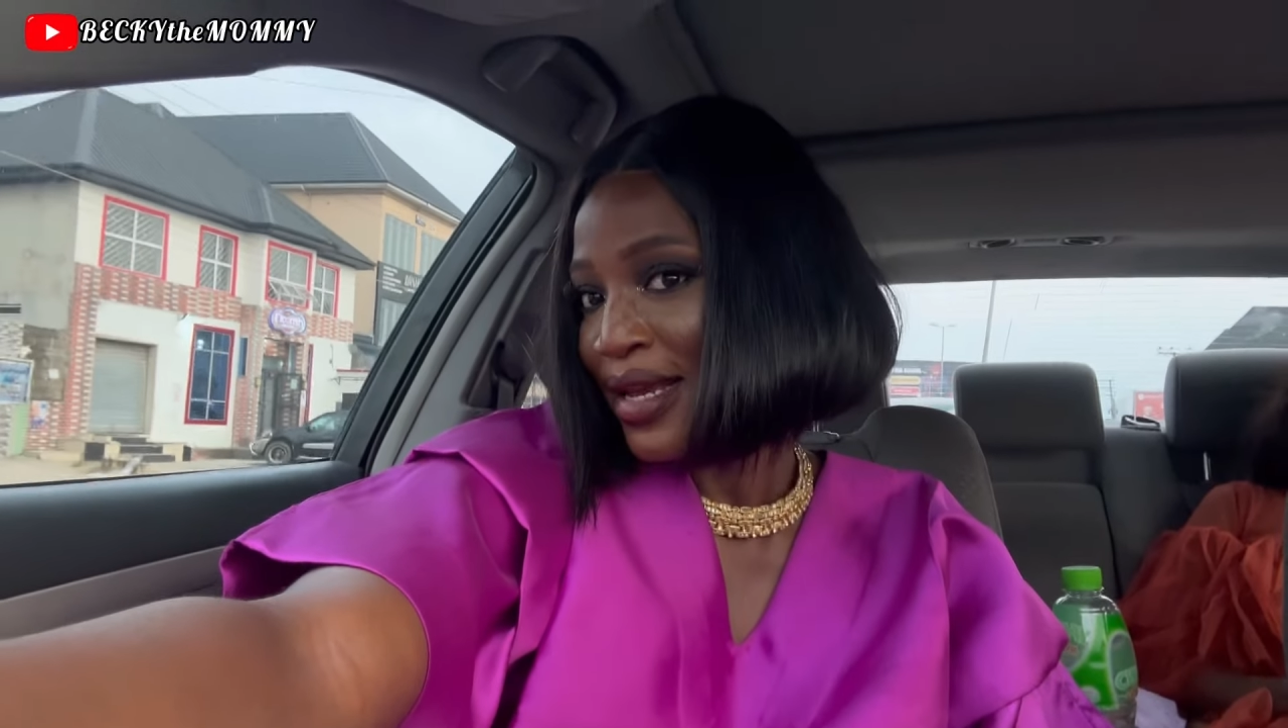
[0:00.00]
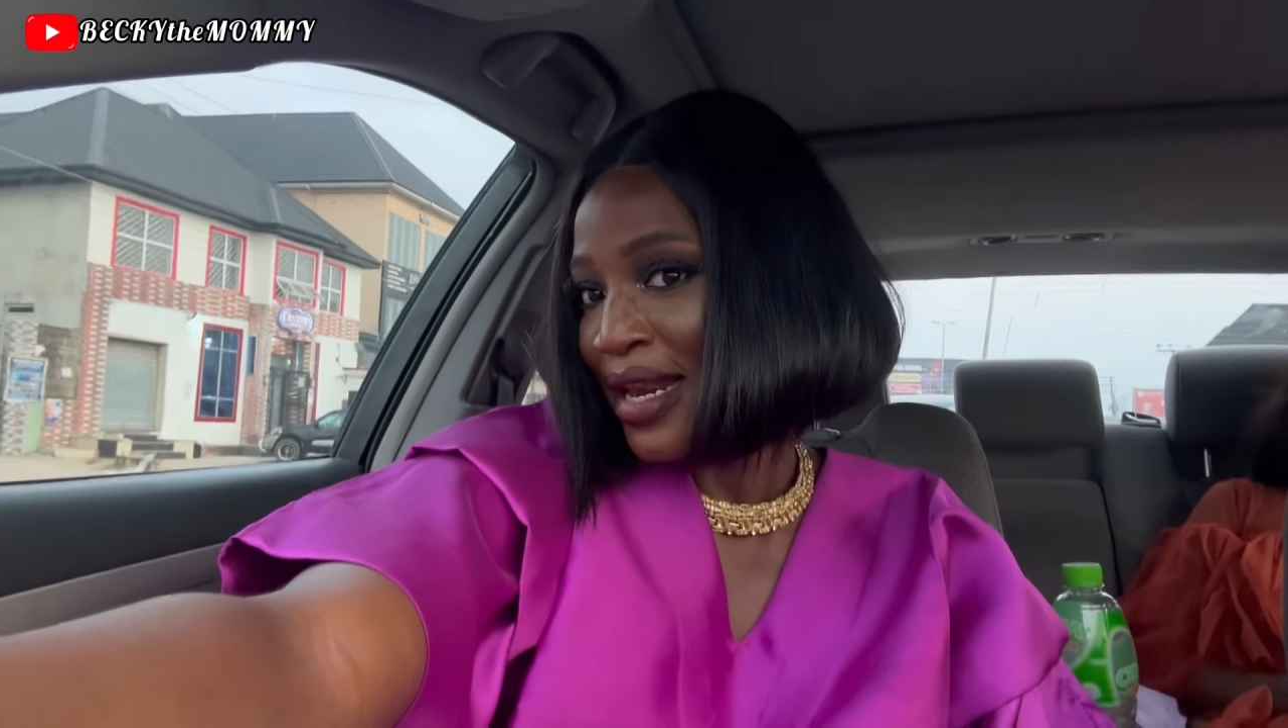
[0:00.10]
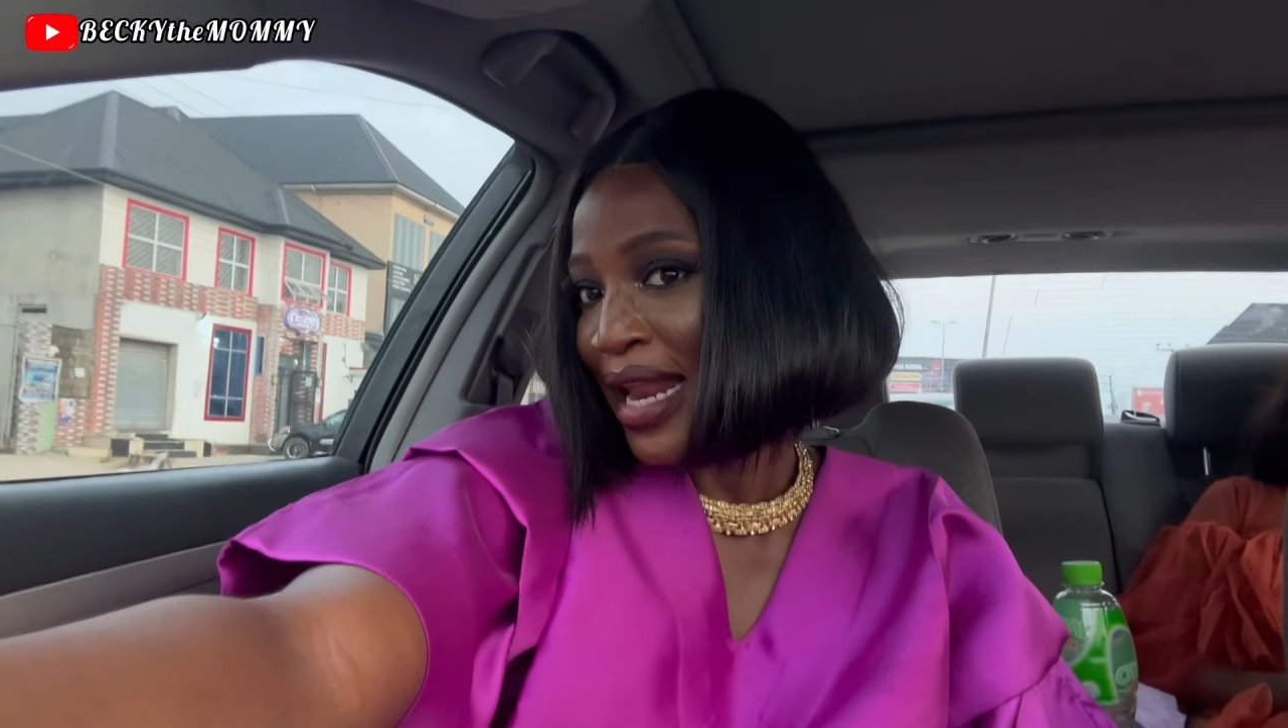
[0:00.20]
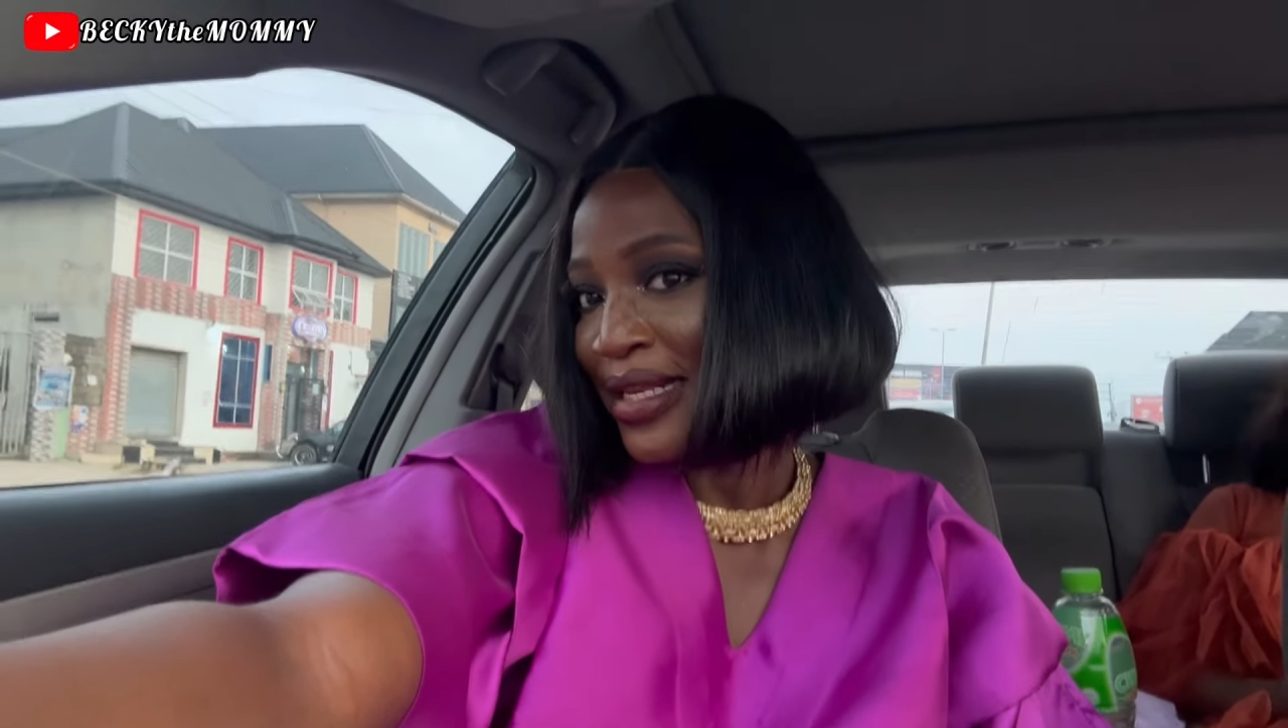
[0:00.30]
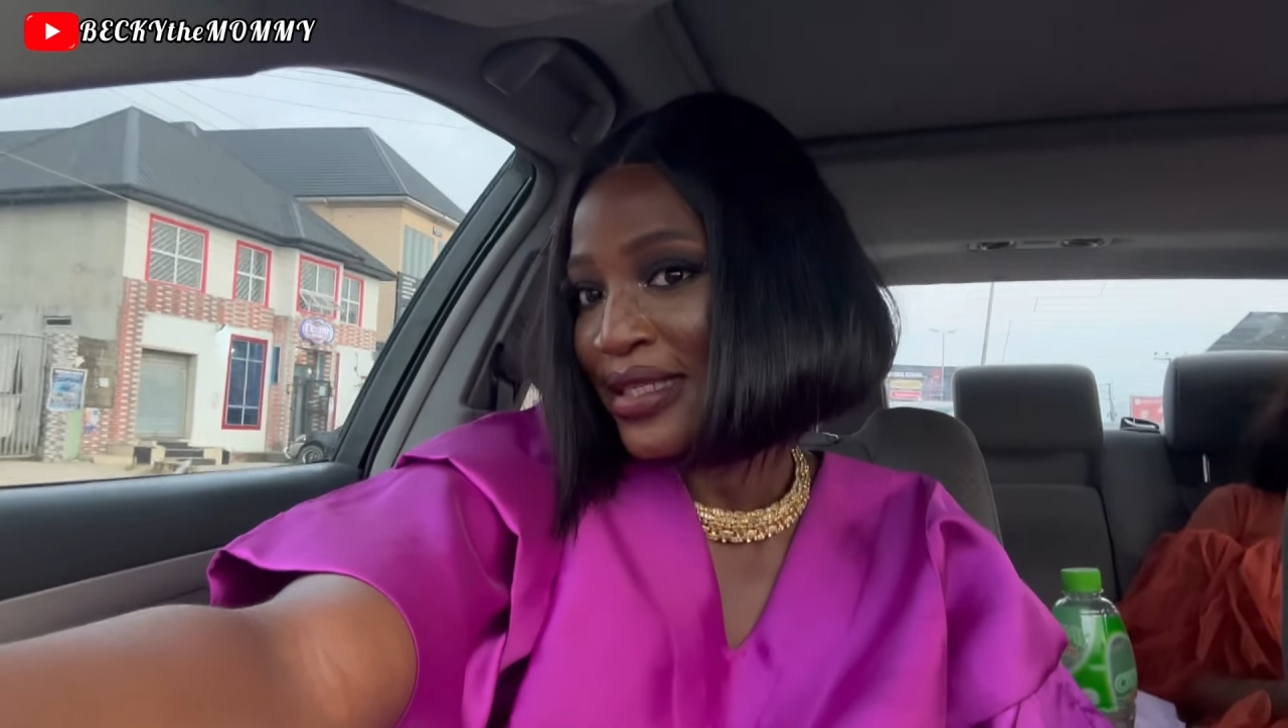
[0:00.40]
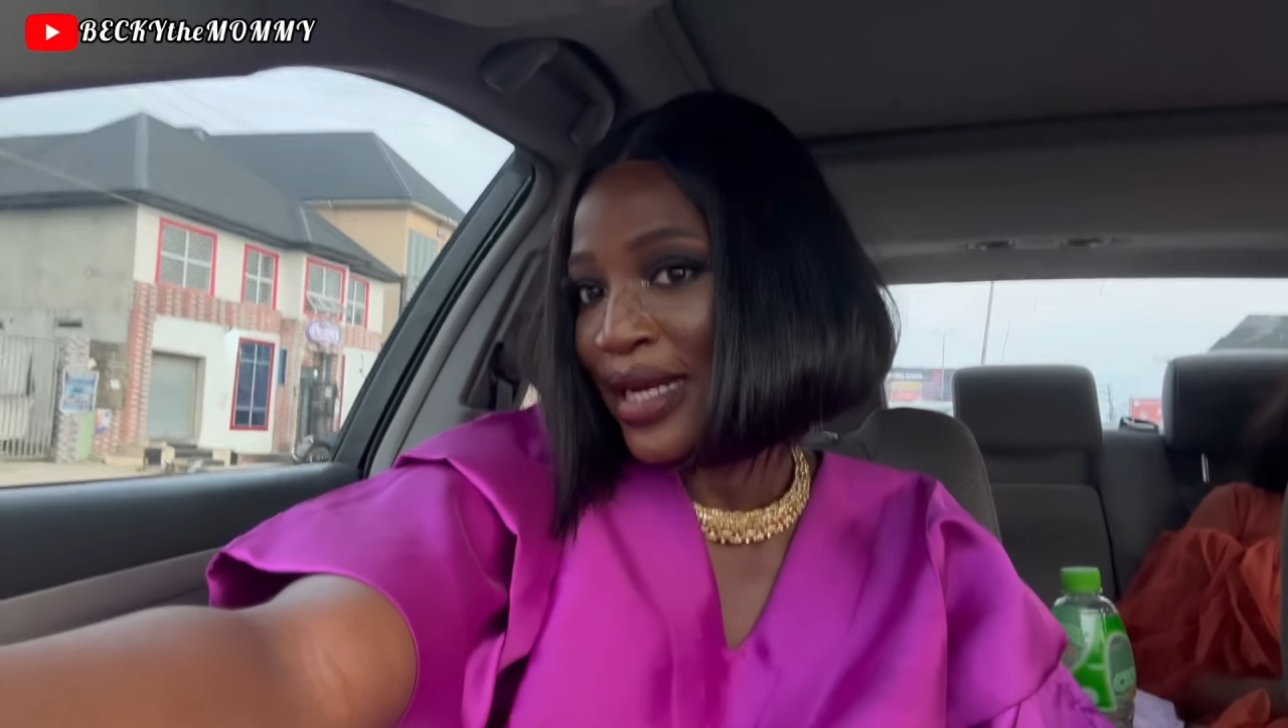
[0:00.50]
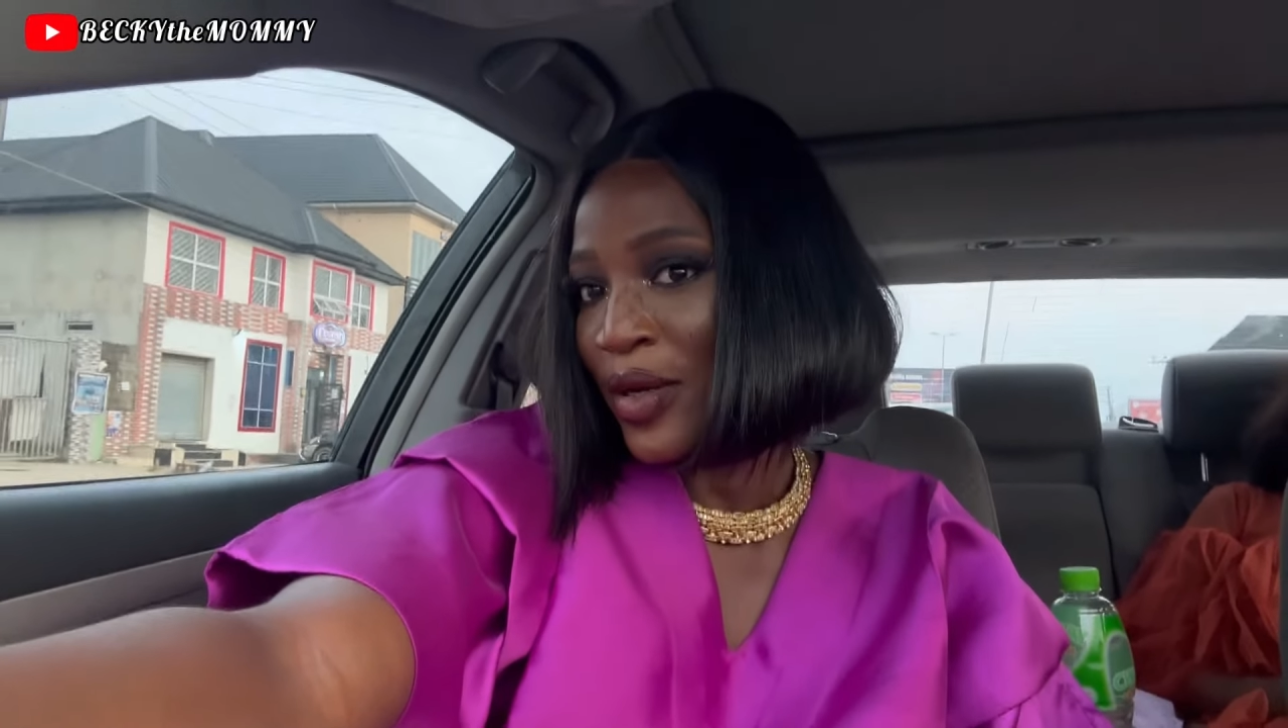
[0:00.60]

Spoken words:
it lasted